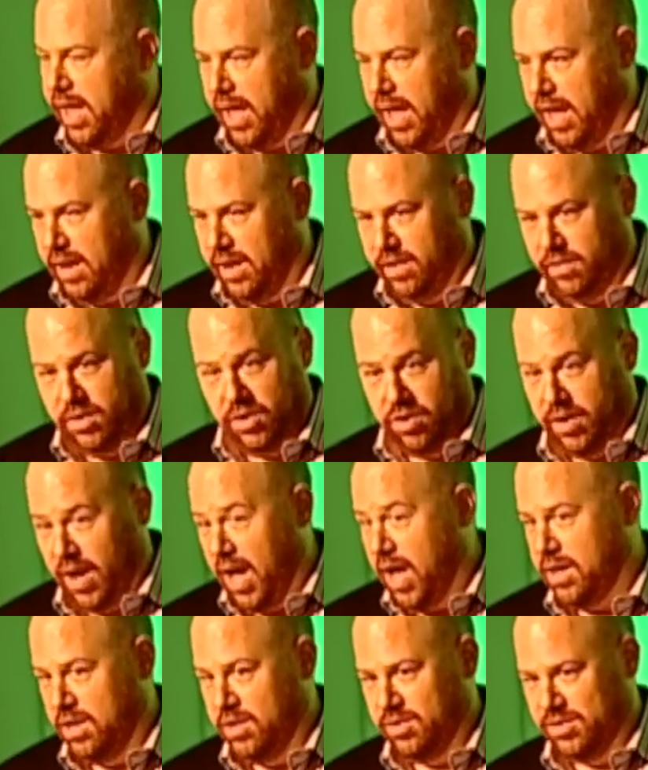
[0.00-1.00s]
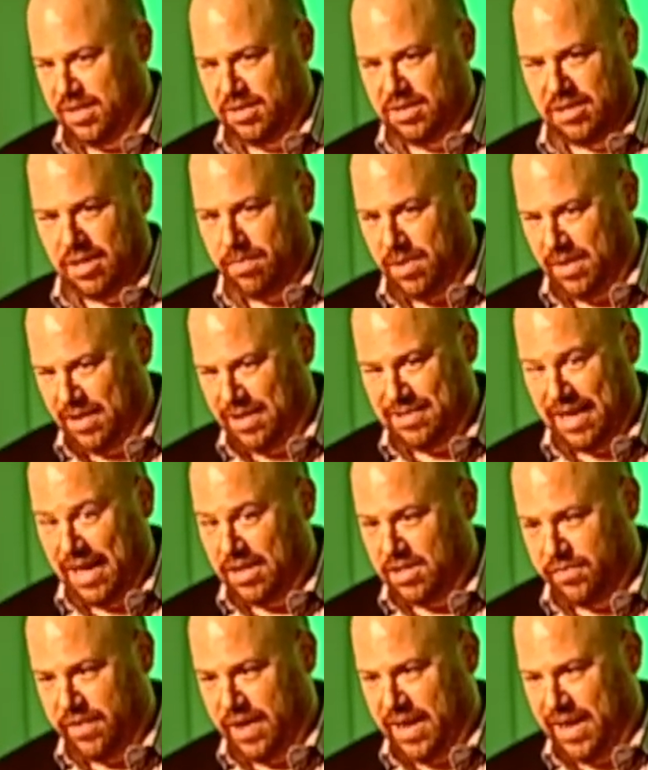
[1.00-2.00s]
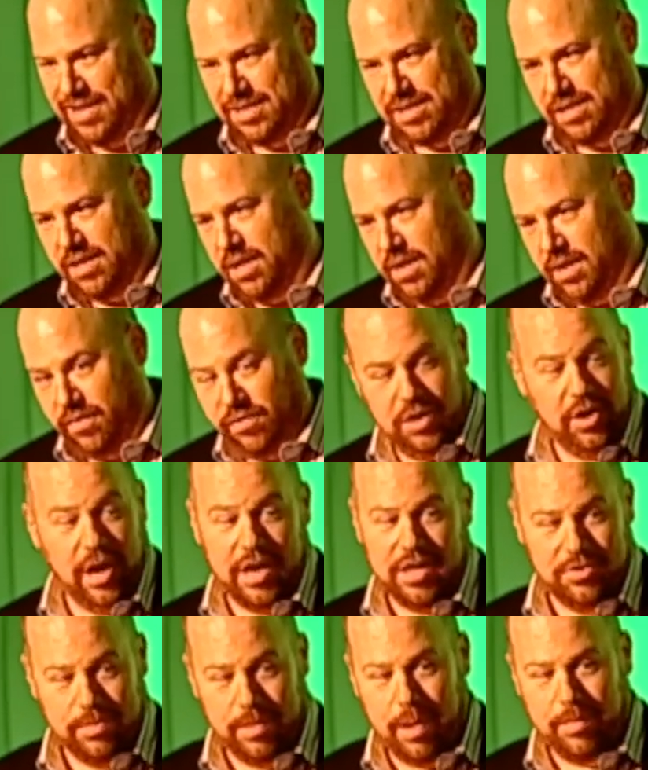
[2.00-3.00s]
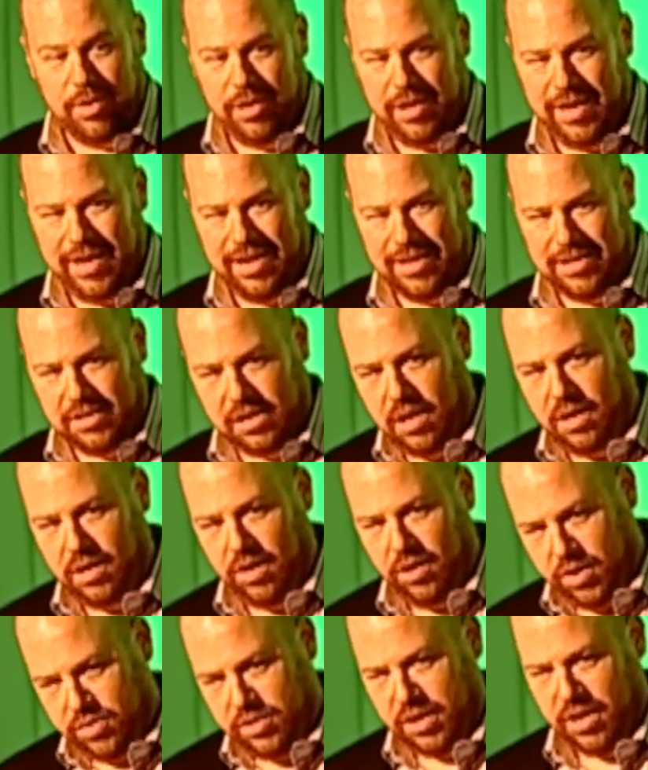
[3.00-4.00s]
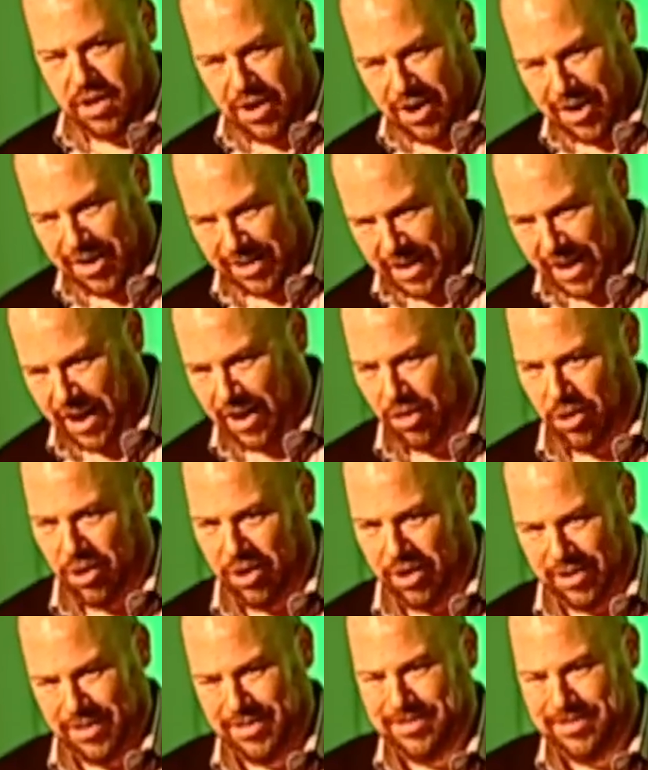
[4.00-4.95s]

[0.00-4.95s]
And if you're not using something that's fast, if you guys remember these, you're using a card catalog.